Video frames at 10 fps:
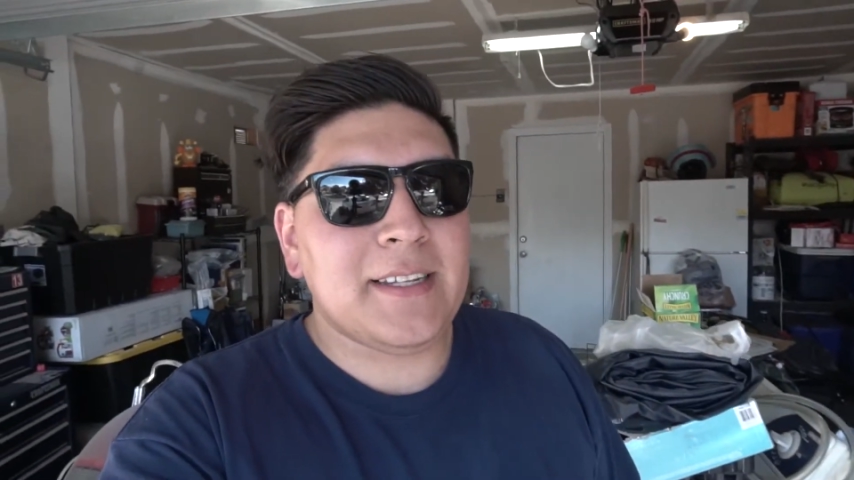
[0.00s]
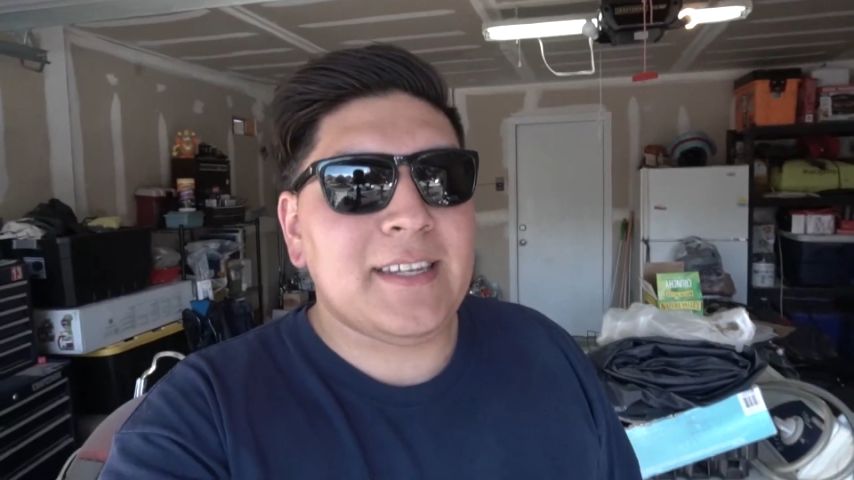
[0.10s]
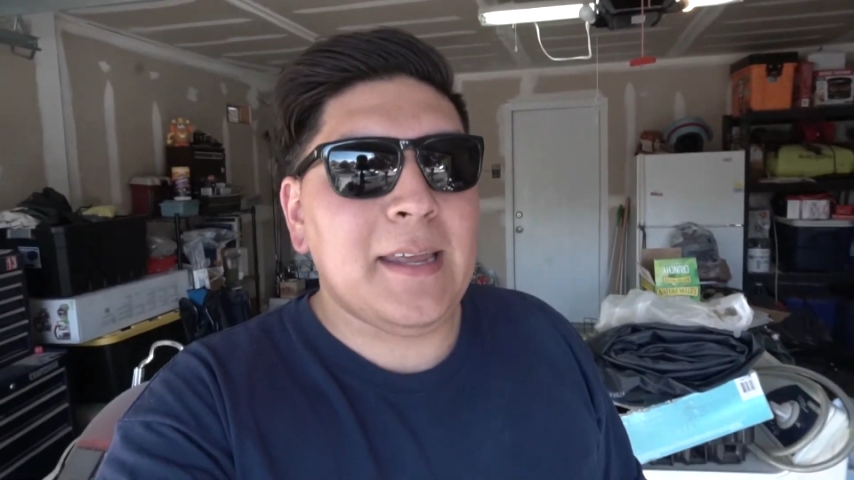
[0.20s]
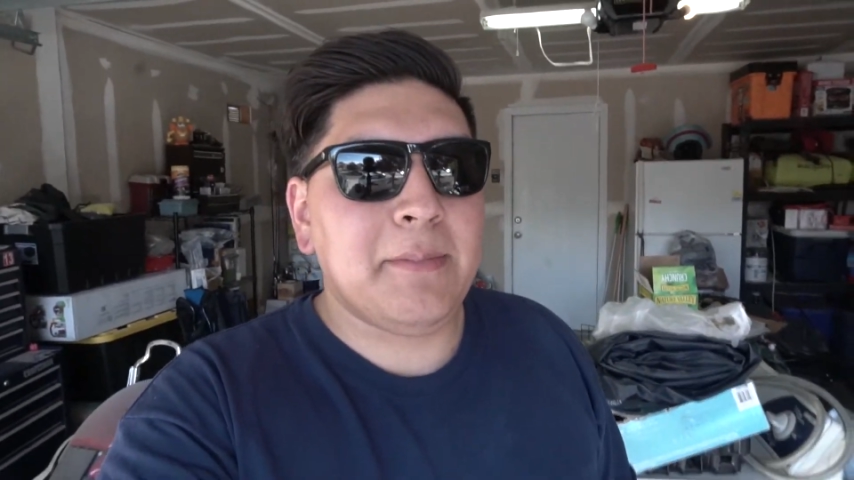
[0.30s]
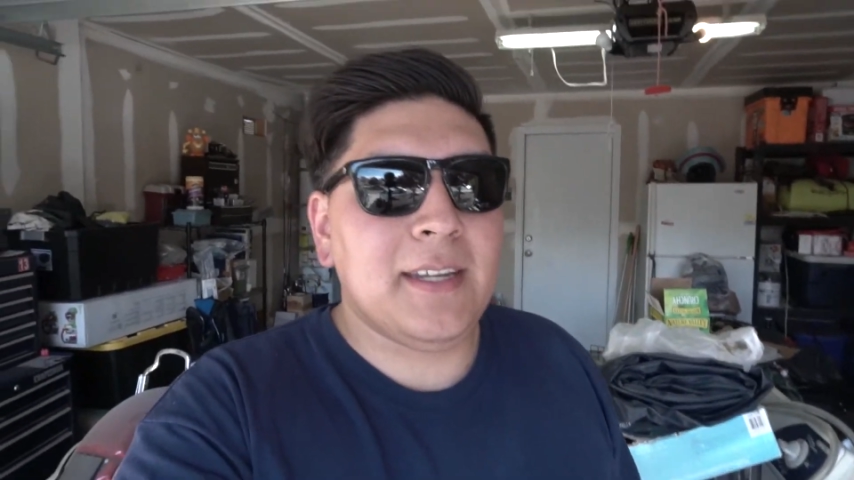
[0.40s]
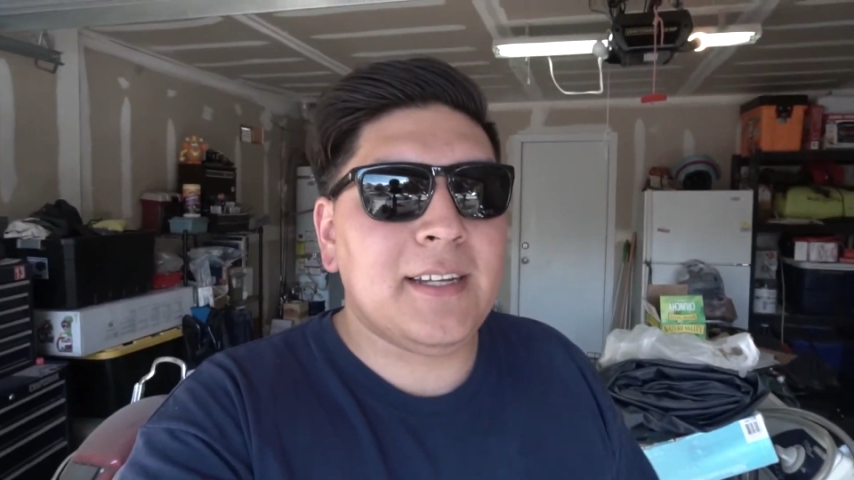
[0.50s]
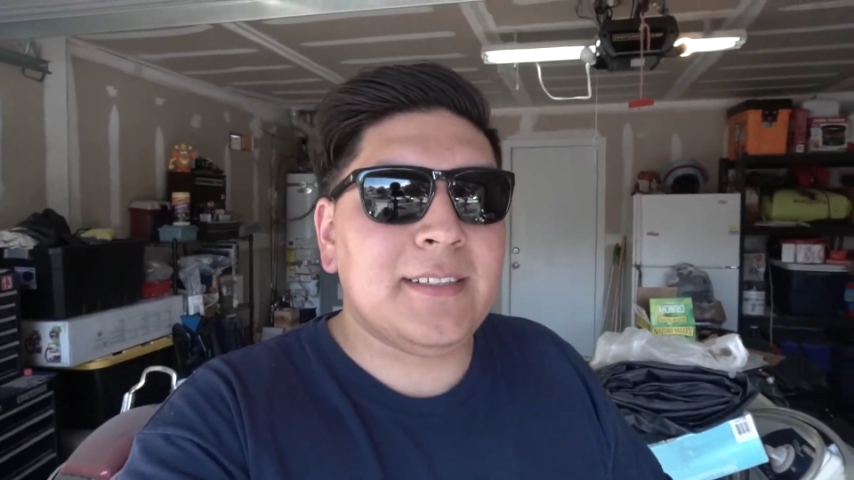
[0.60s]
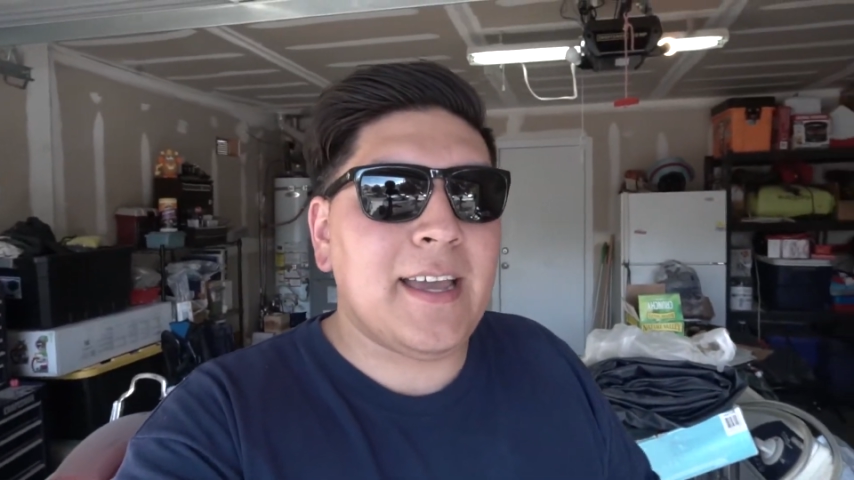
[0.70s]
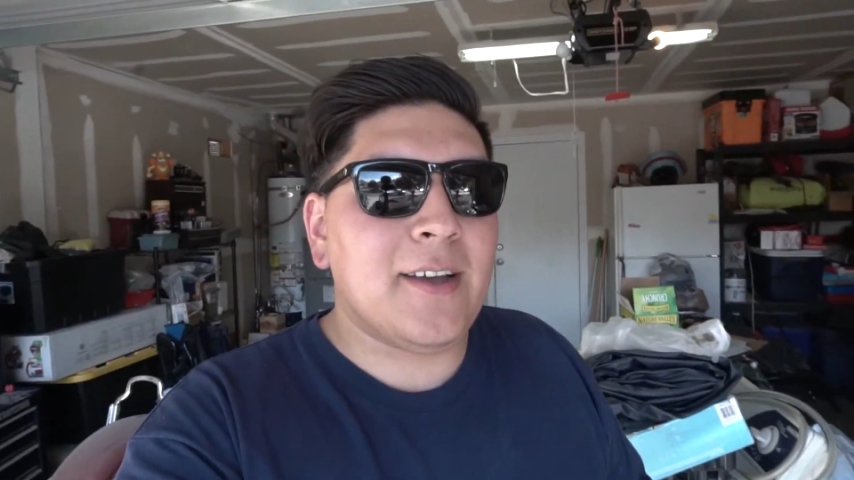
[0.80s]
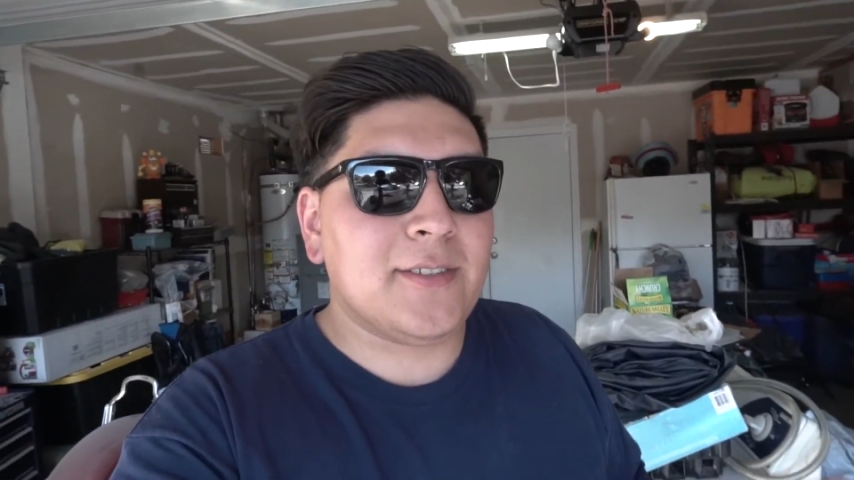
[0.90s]
taped it
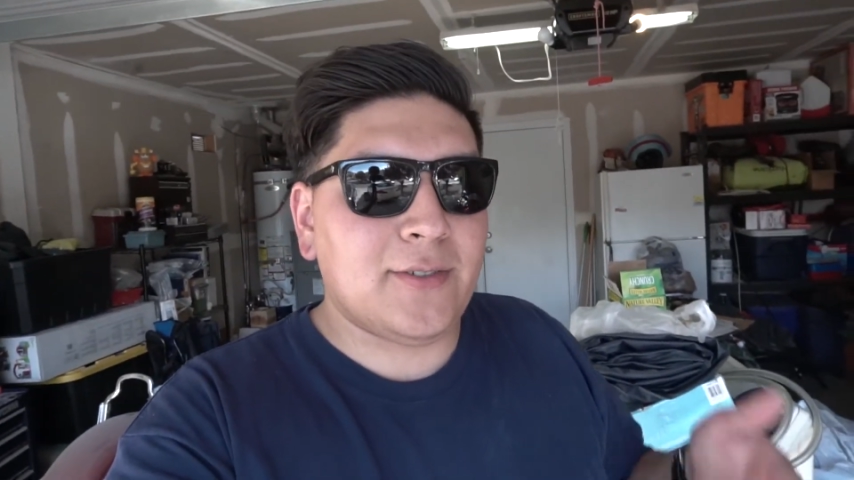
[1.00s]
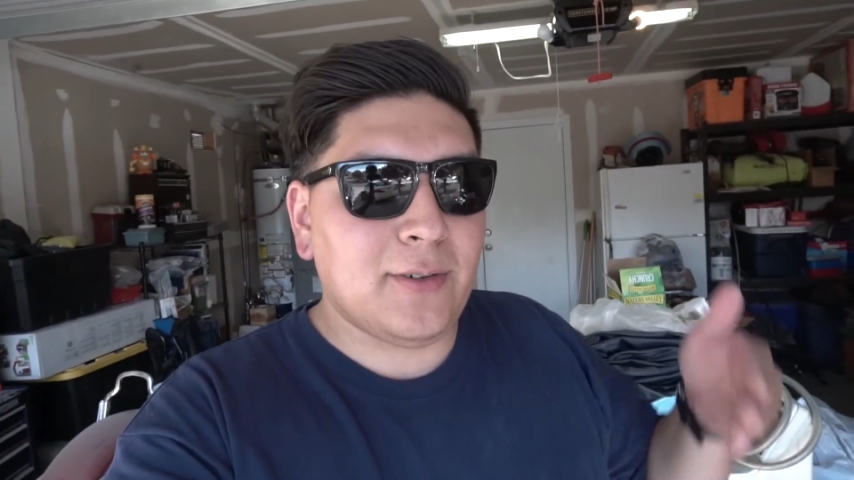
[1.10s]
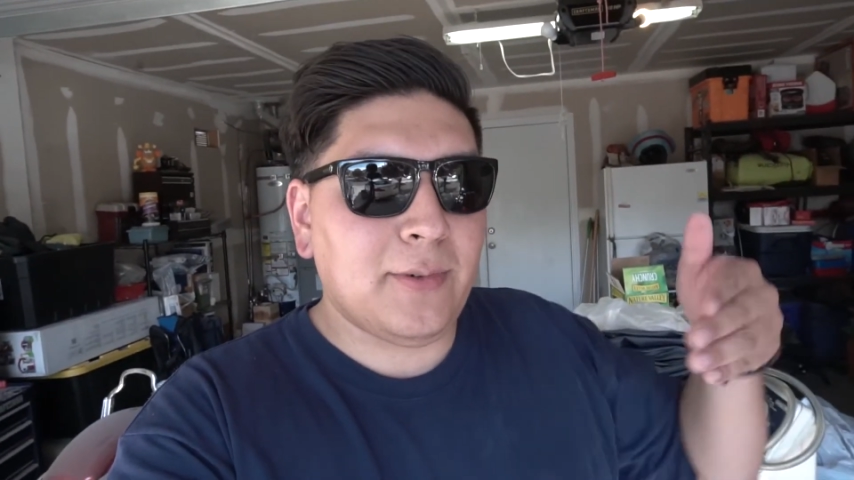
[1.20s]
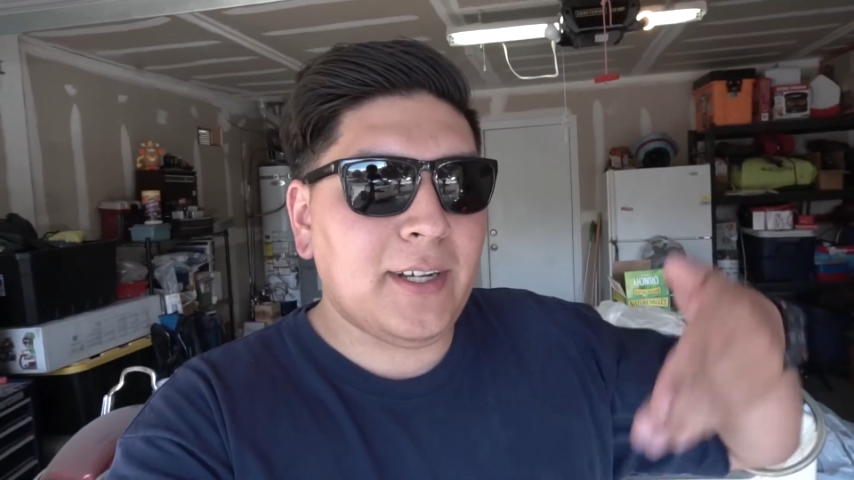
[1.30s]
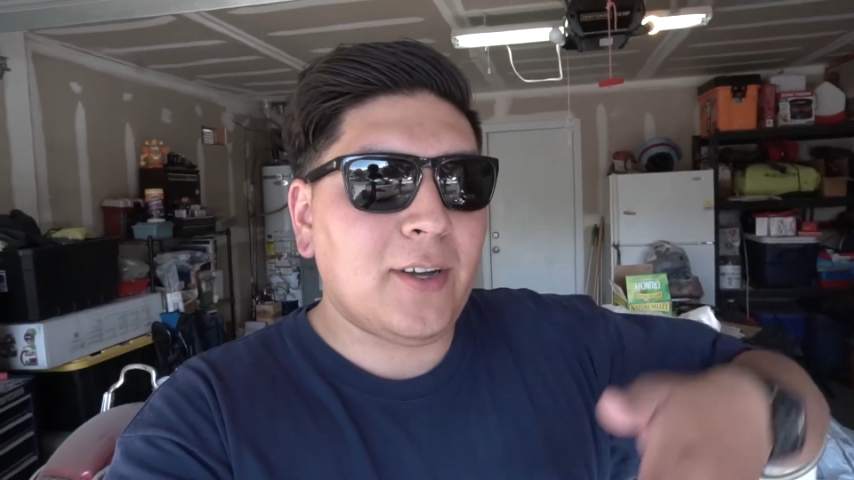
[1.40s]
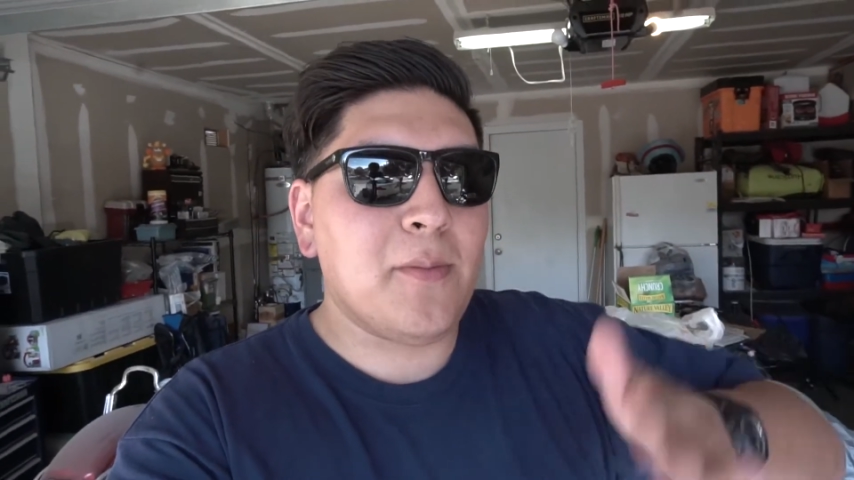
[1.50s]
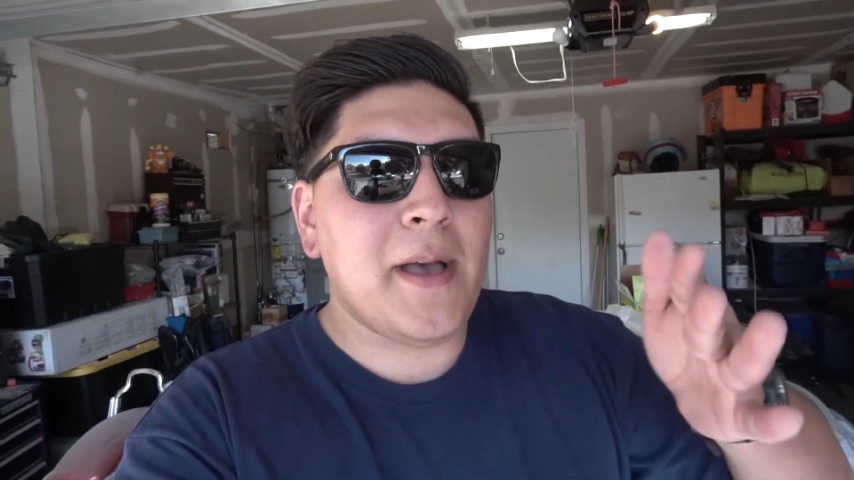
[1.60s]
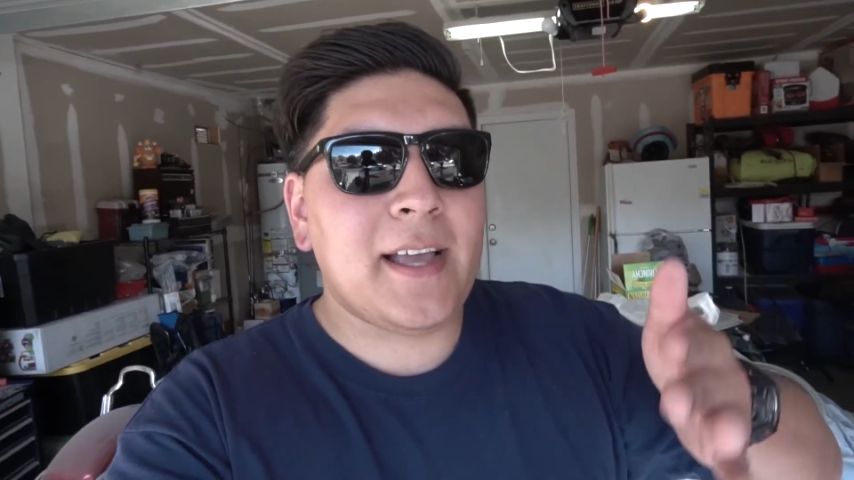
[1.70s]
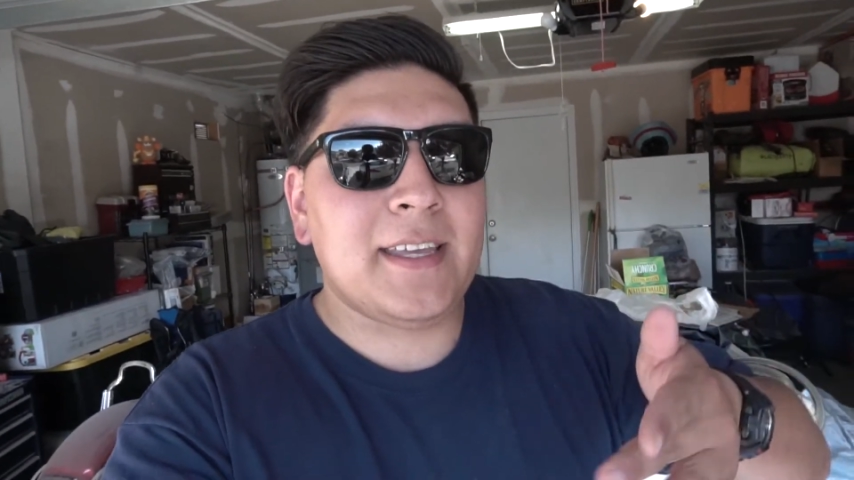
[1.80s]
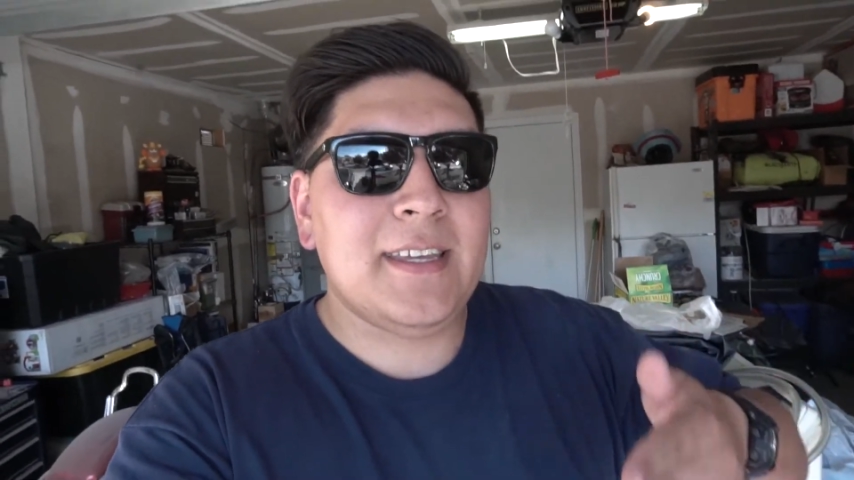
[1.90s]
down so it wouldn't go
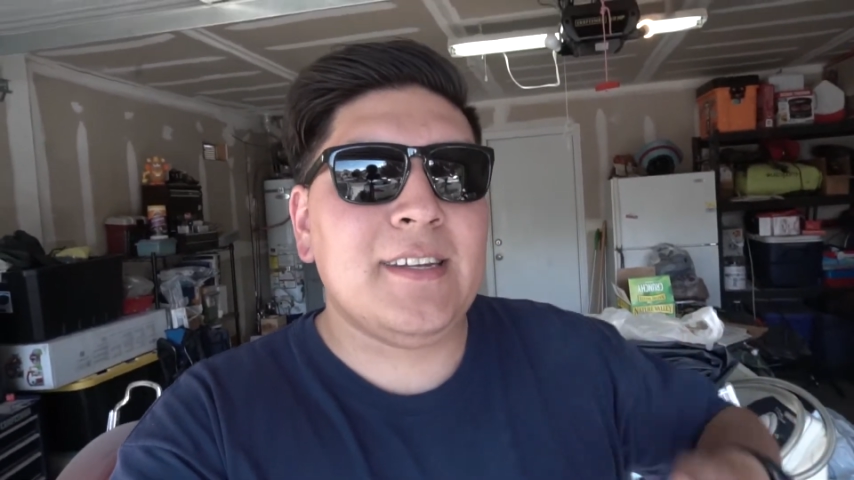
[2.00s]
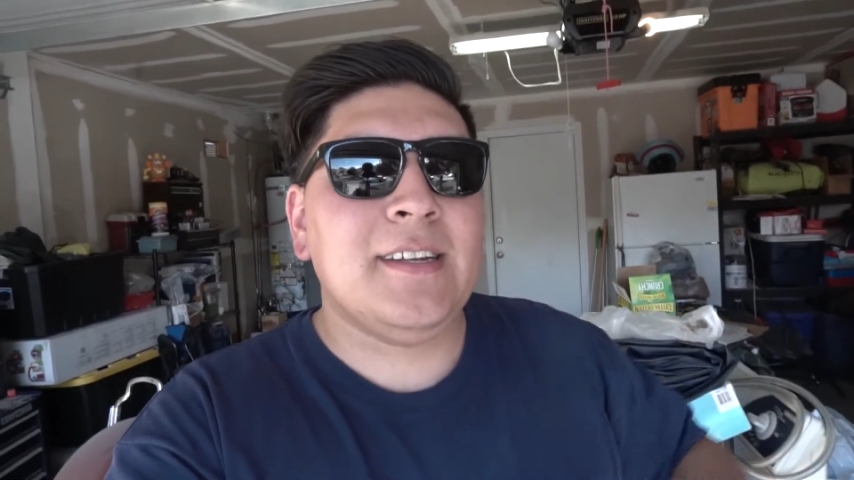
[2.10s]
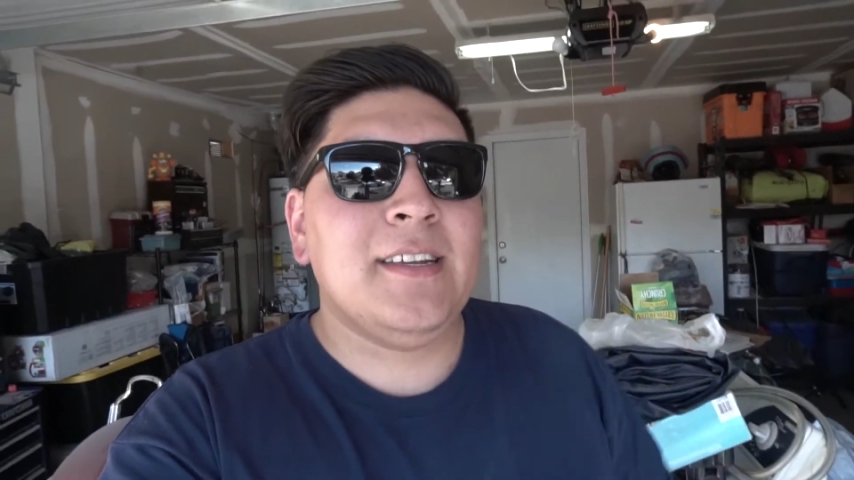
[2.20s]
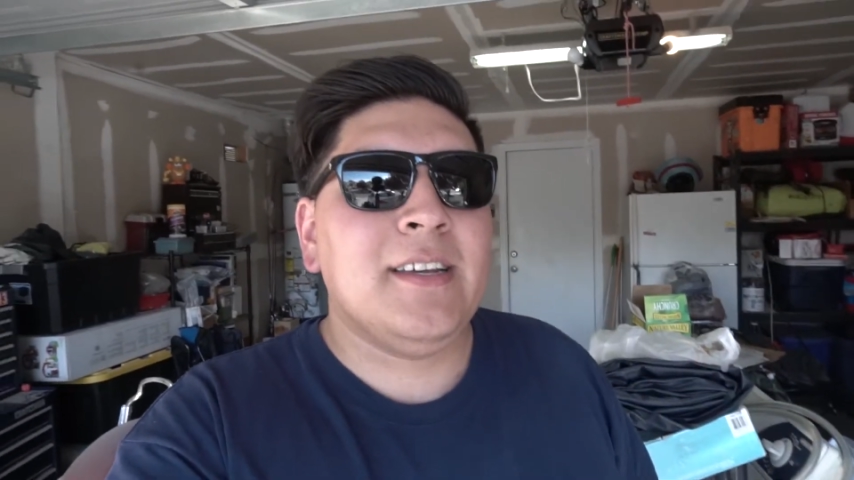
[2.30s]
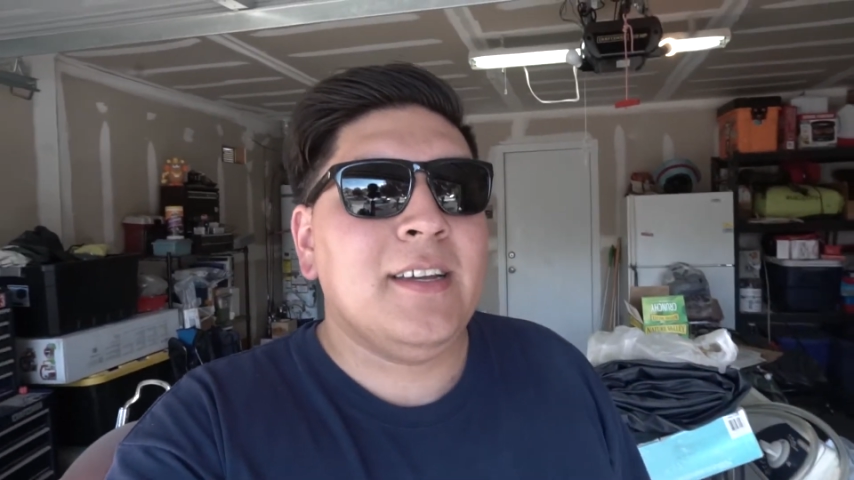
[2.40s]
back in